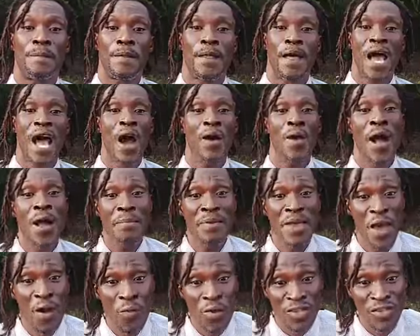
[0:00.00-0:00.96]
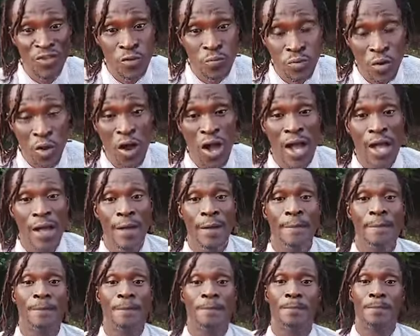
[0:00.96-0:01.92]
I want to be a whistleblower.
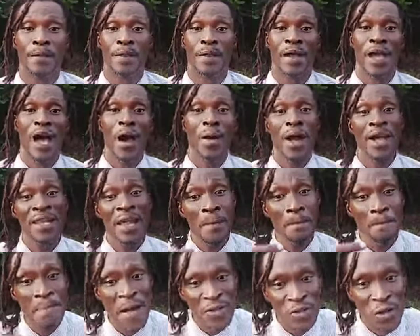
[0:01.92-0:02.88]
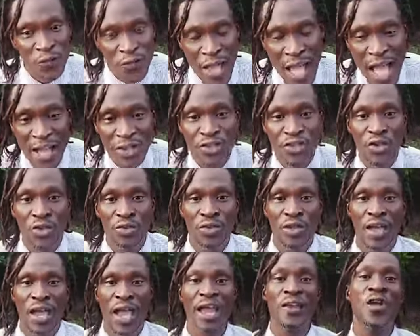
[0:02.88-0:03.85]
I want a part of the action.
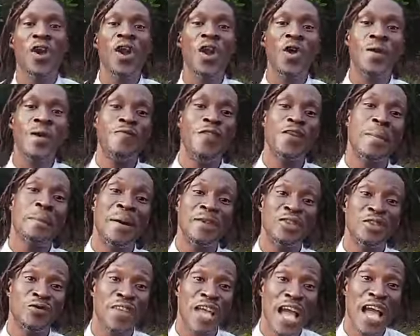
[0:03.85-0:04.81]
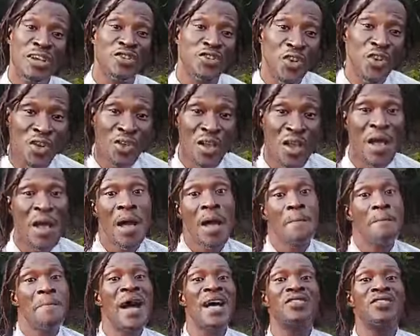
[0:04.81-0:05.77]
And the only way for the part of the action,
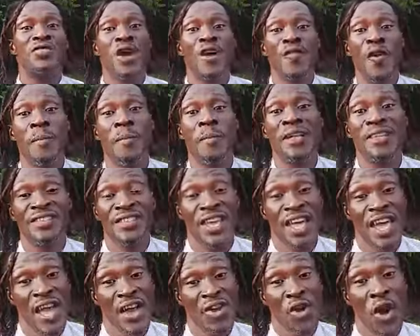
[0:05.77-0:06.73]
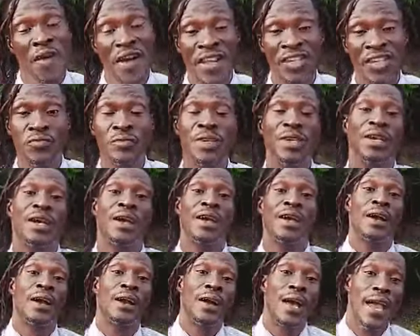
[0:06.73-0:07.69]
past governments encourage me.
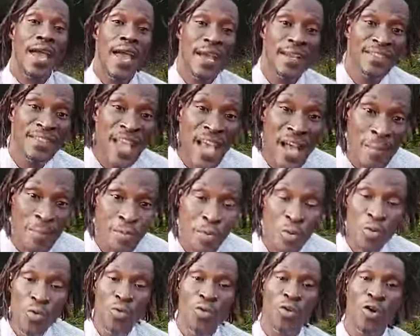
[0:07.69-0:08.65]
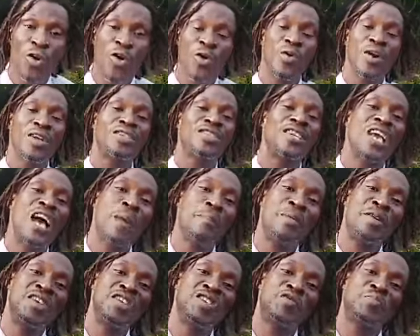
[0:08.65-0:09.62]
Example, what's
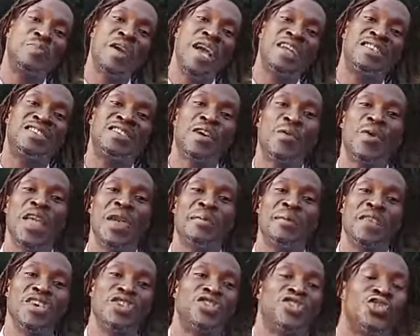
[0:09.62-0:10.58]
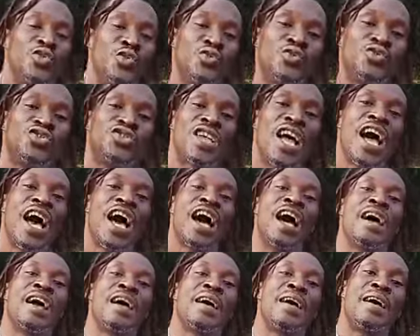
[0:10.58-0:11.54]
happening is being somebody they shoot
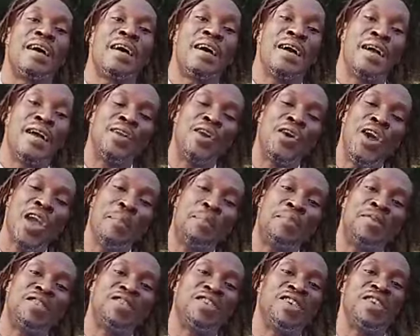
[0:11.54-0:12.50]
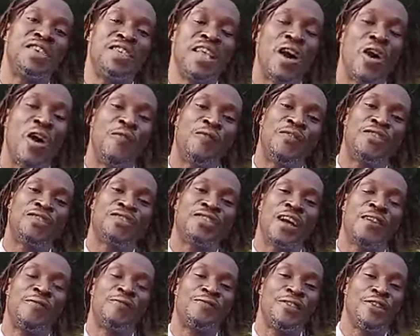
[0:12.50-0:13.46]
now. You know, APC, the office
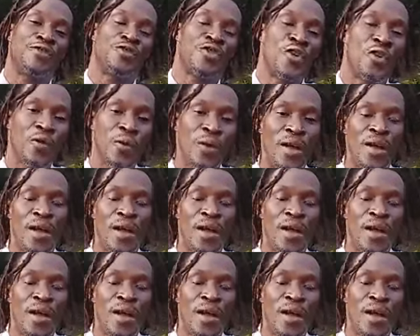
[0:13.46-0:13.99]
now, Freetown.